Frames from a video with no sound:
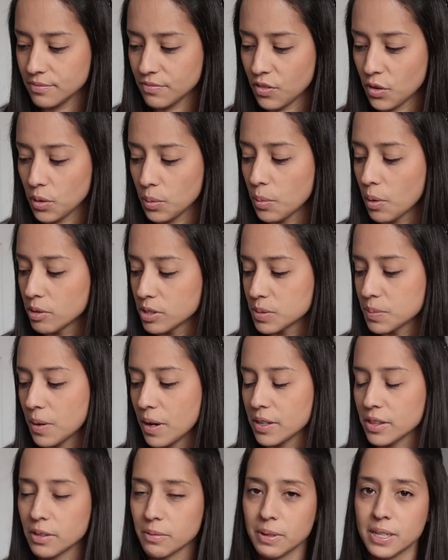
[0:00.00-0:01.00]
for the most
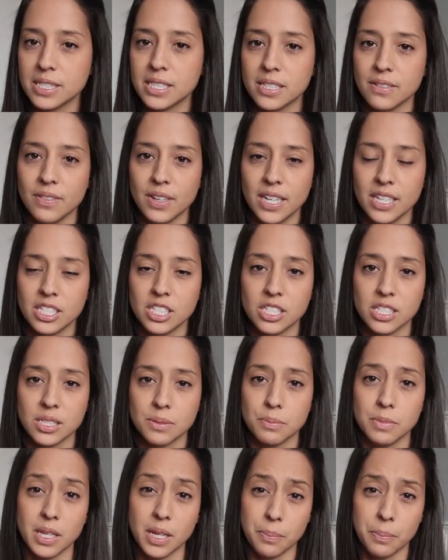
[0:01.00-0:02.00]
part, the rest of it is
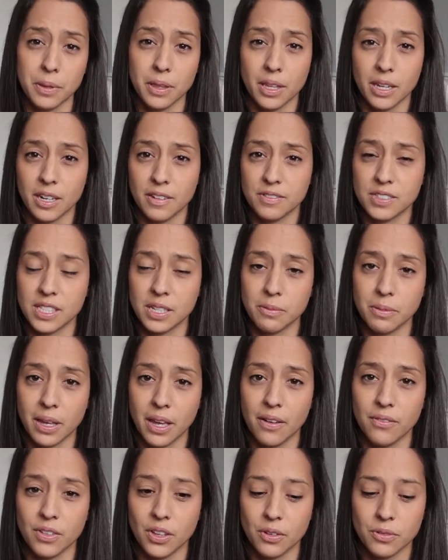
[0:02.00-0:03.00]
just manipulatives that we
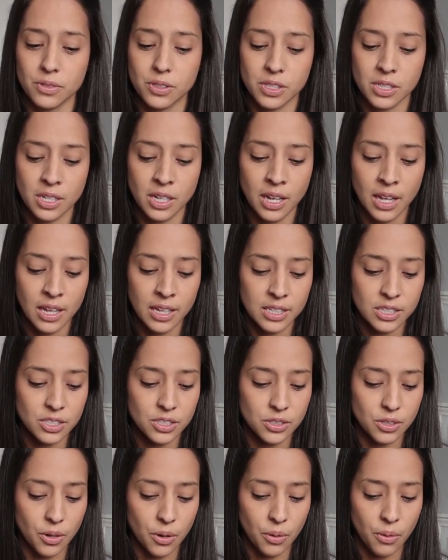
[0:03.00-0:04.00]
have used.
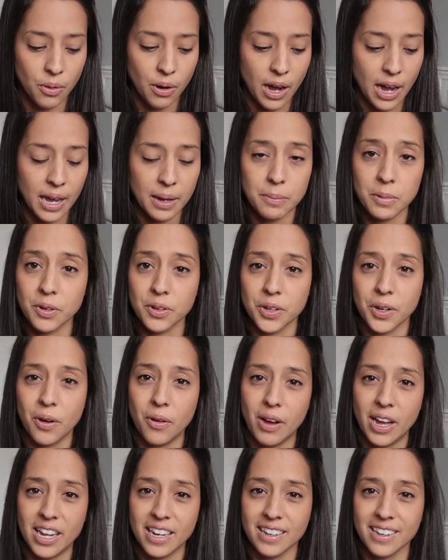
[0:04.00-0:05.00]
So I'm going to
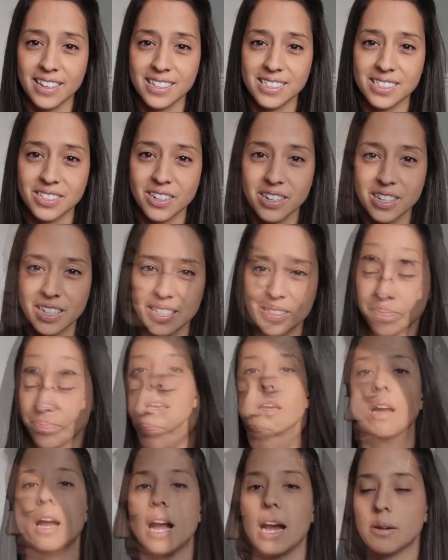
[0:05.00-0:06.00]
go ahead and get started.
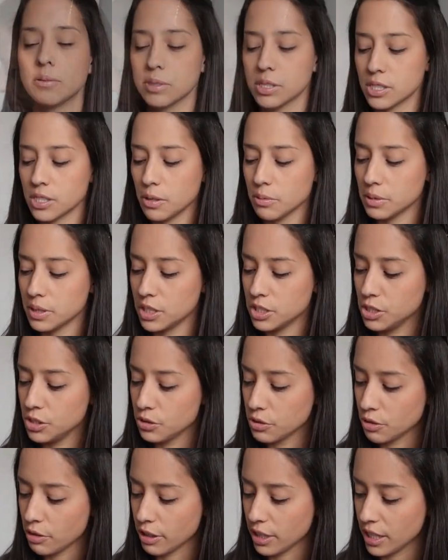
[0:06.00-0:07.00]
I will start with the
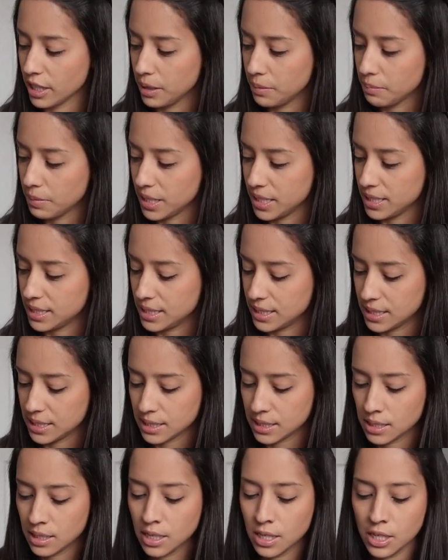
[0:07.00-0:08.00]
two curriculum
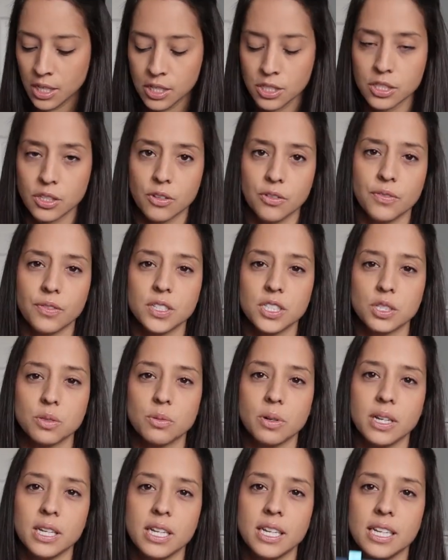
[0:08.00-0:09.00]
pieces. So first
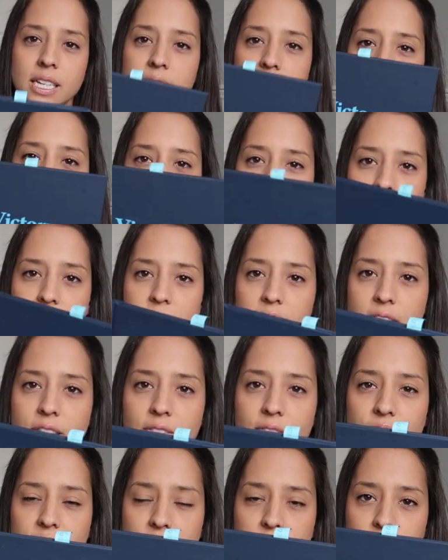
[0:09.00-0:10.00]
one is
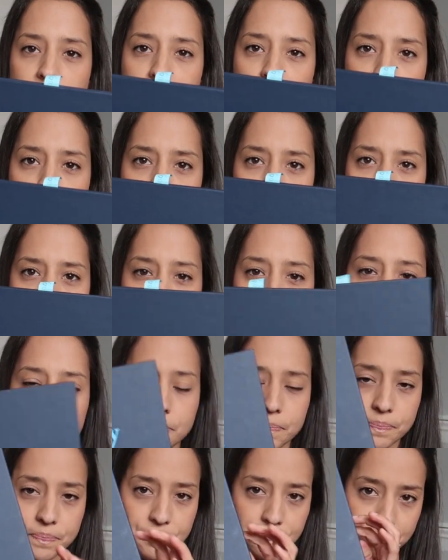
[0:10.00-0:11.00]
the Victory Drill Book.
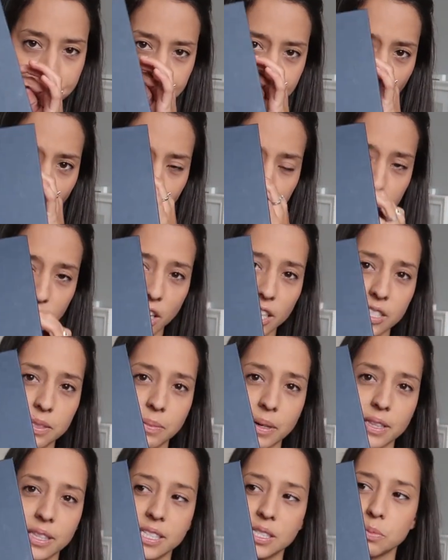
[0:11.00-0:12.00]
I've talked
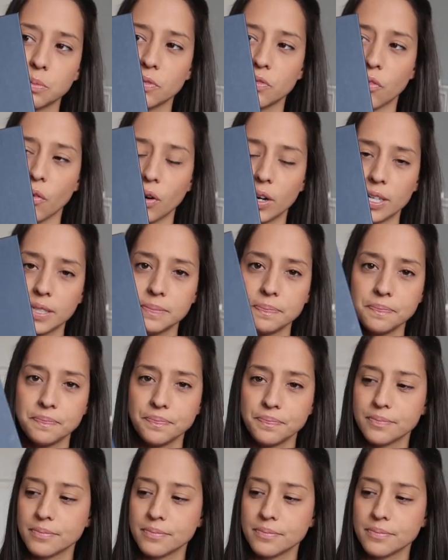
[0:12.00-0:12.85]
about this before.